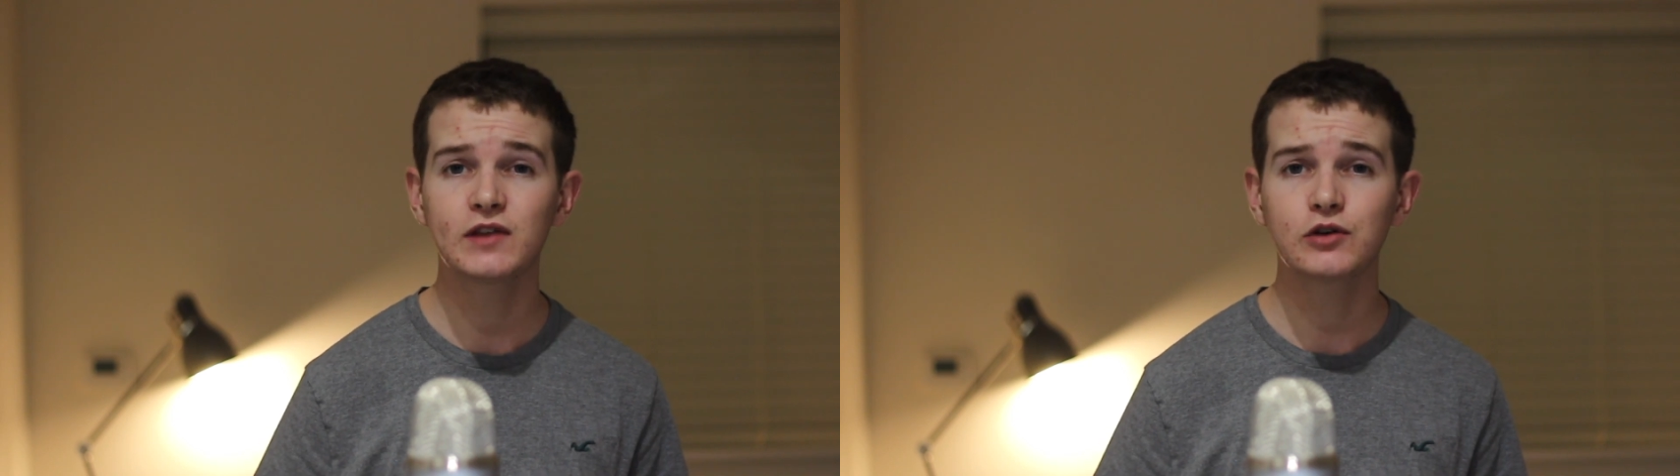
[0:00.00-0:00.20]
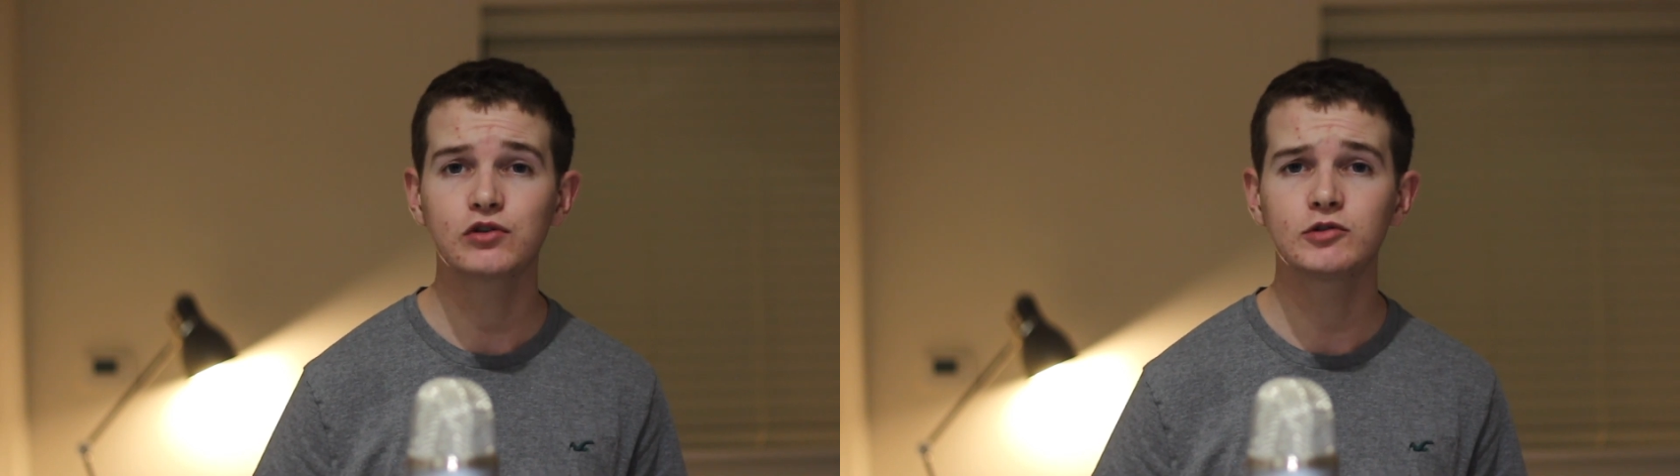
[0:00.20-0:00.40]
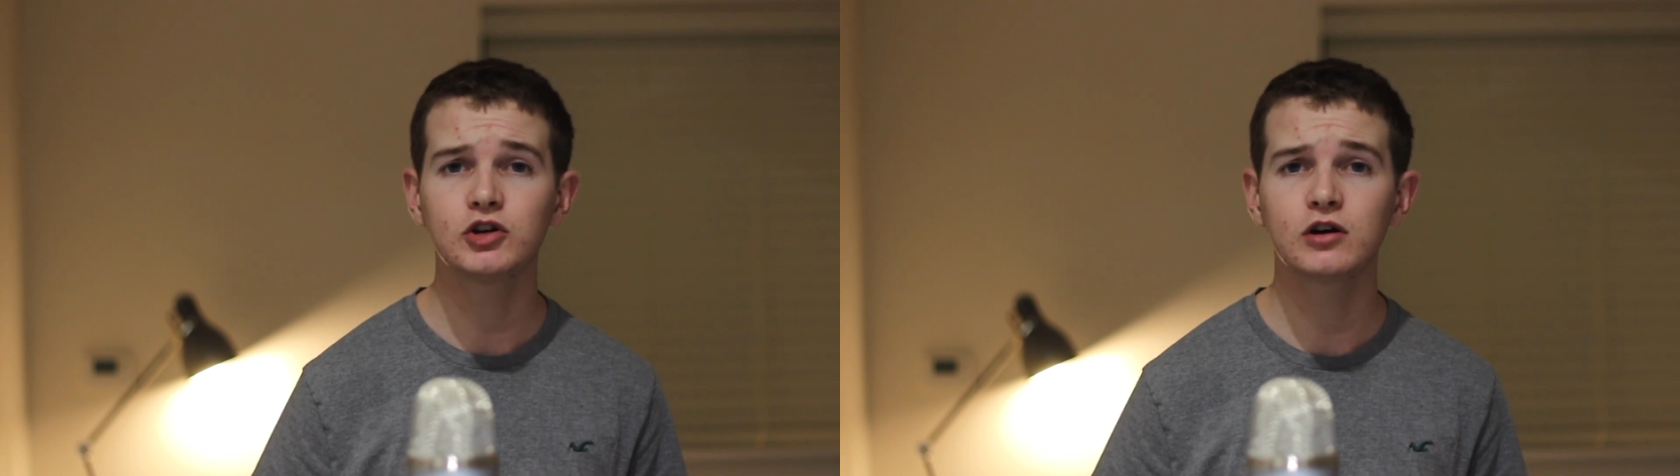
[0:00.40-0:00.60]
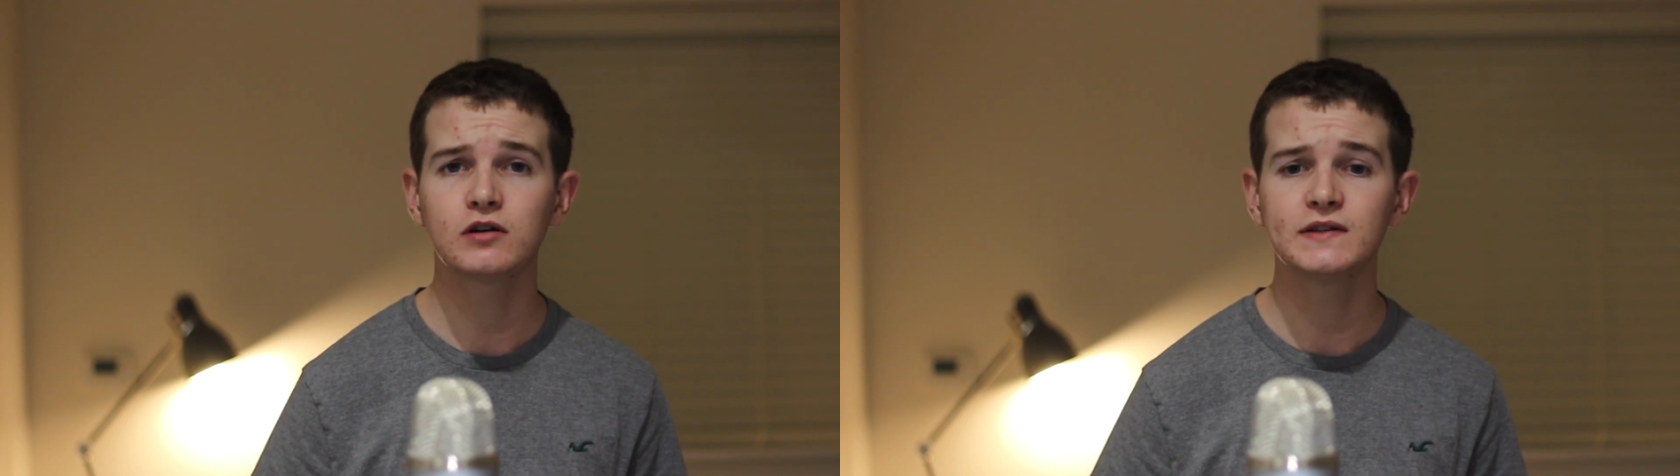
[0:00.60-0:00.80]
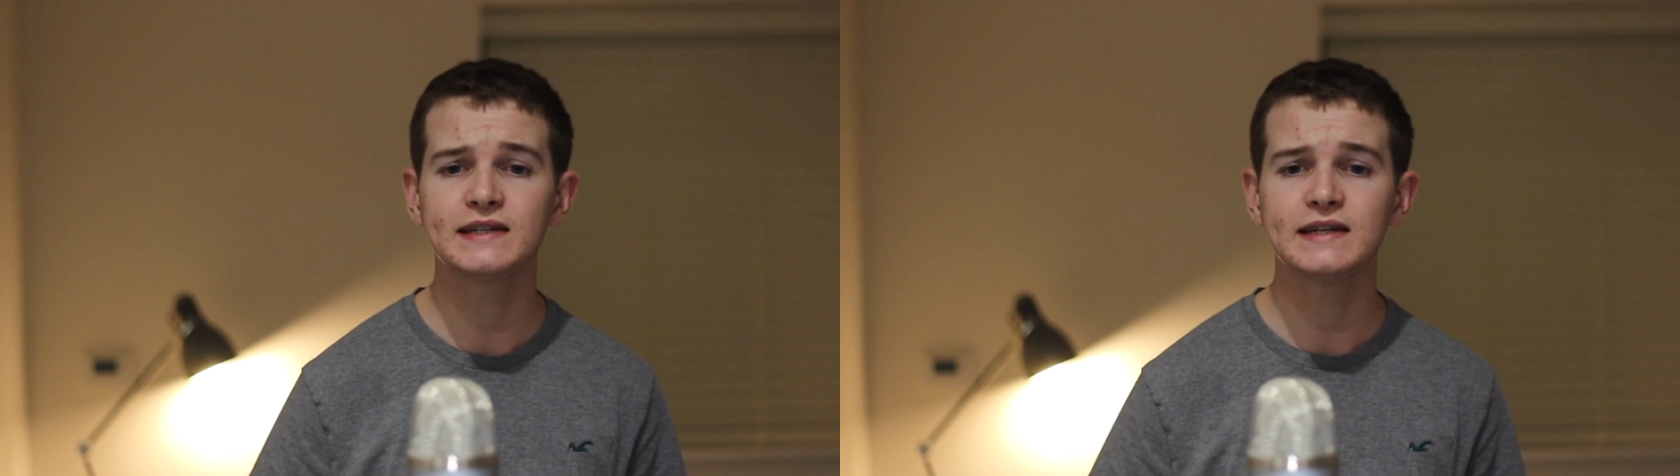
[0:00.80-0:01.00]
their
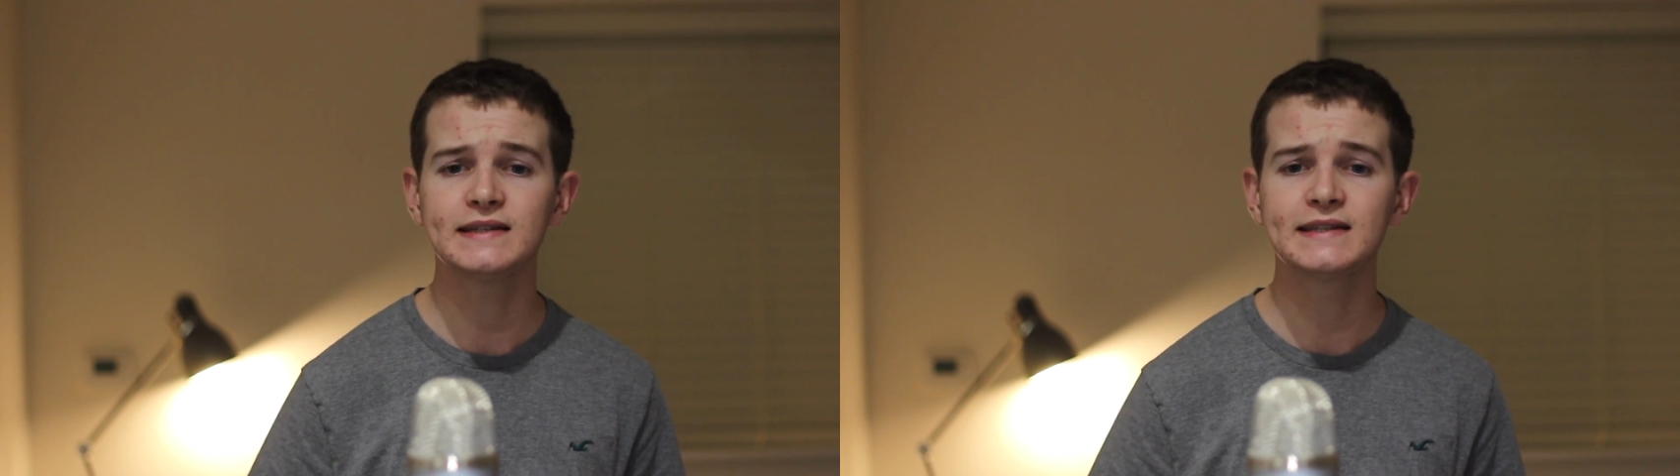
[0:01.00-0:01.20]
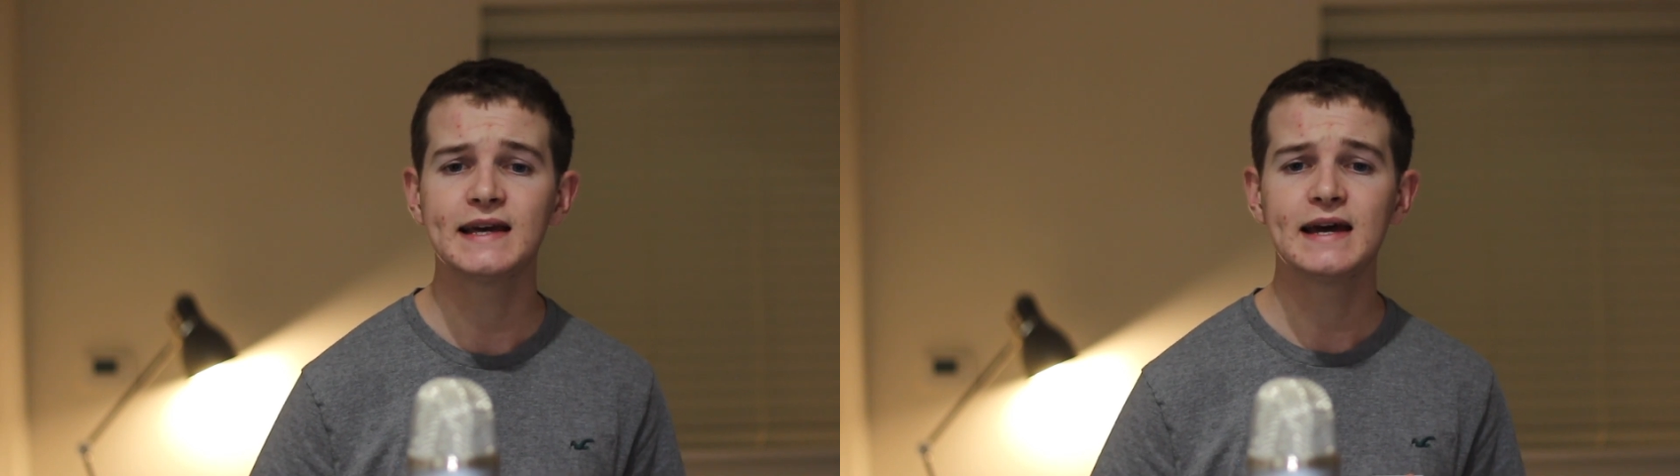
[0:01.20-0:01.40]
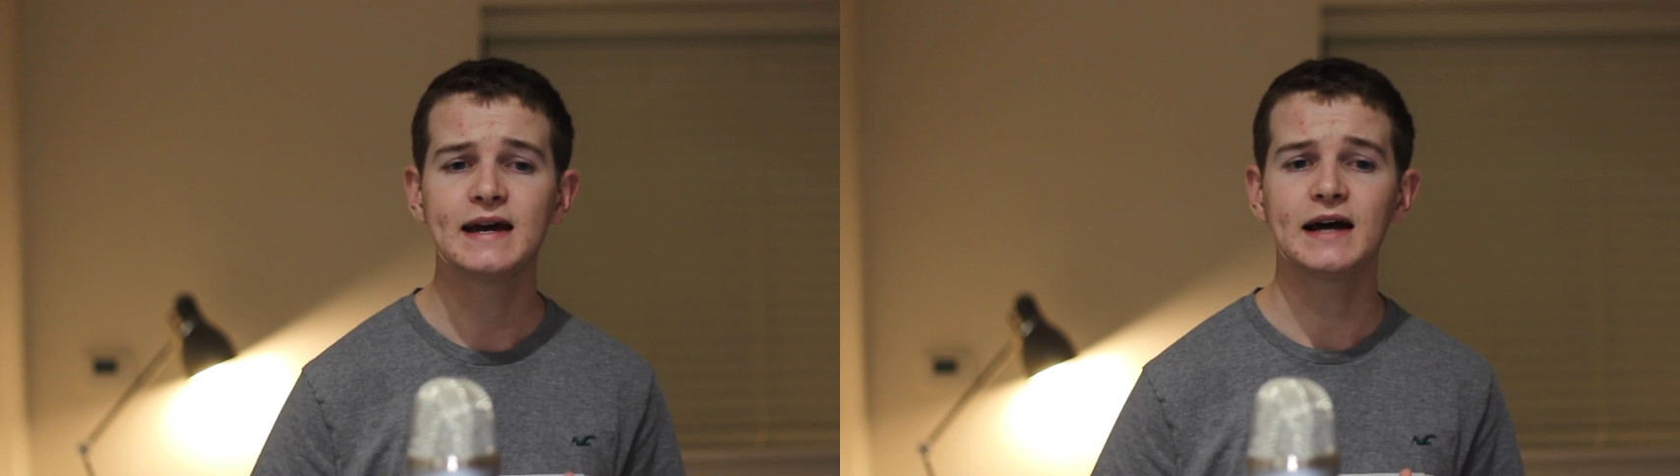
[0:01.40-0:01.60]
cryptocurrencies